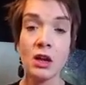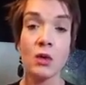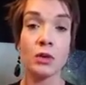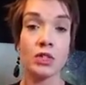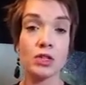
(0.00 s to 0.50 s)

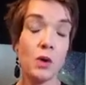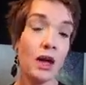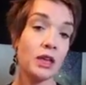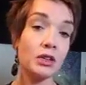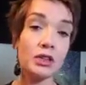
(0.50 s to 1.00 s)
which is
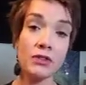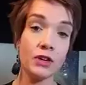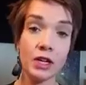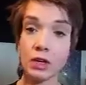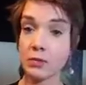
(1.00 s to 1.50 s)
why you'll
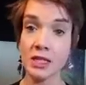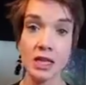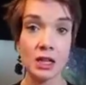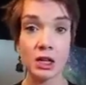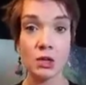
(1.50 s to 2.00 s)
never hear me
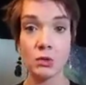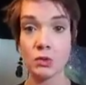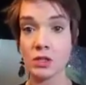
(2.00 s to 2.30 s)
tell you